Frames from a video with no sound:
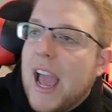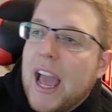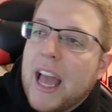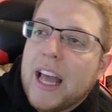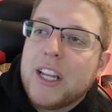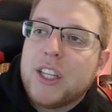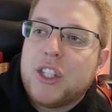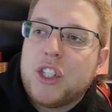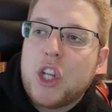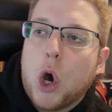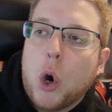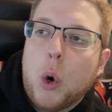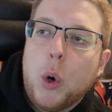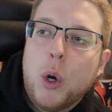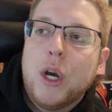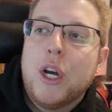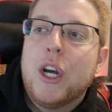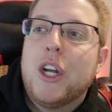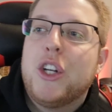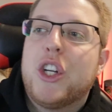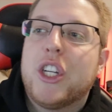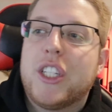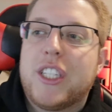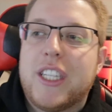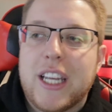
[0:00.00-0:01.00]
And so
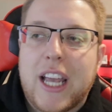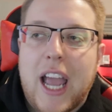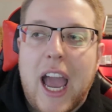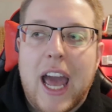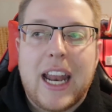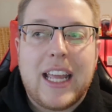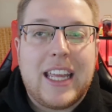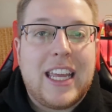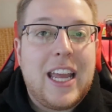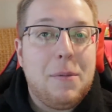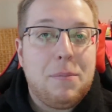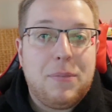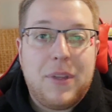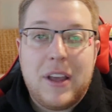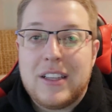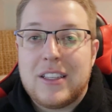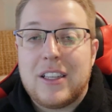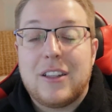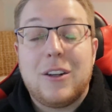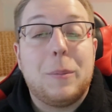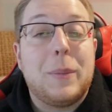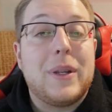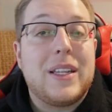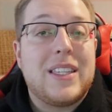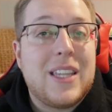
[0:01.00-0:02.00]
just to kind of keep things
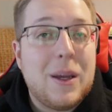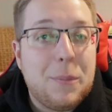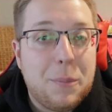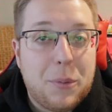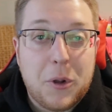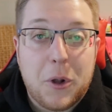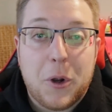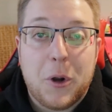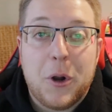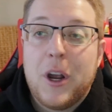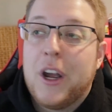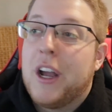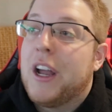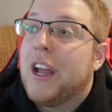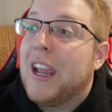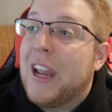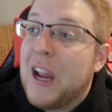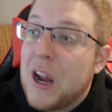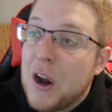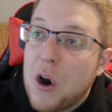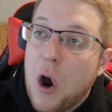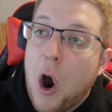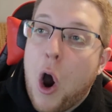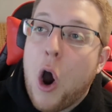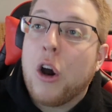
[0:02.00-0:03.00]
a little bit simpler,
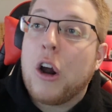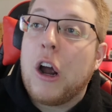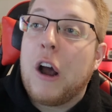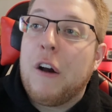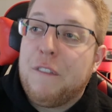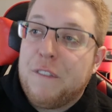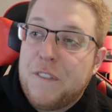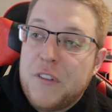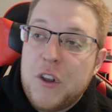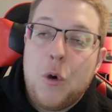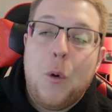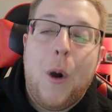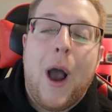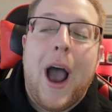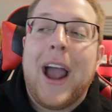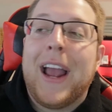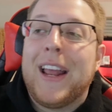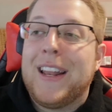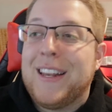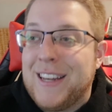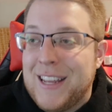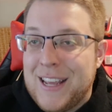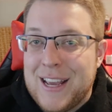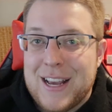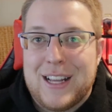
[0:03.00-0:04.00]
here are a few
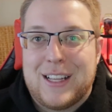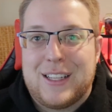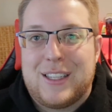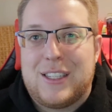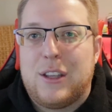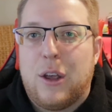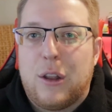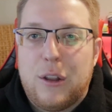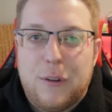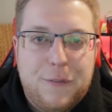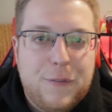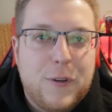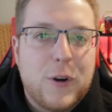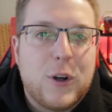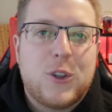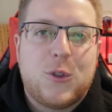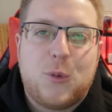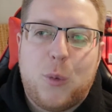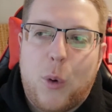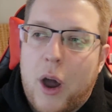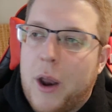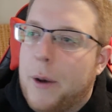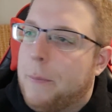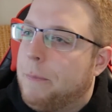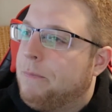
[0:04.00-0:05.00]
ideas. So the
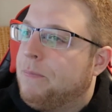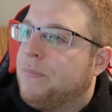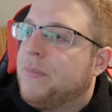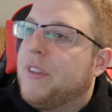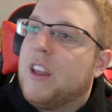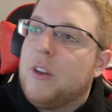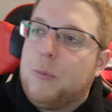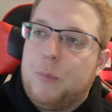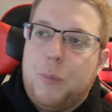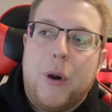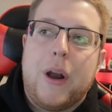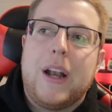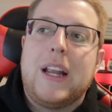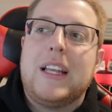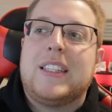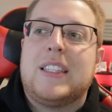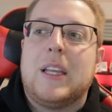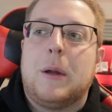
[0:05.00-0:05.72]
first one is pretty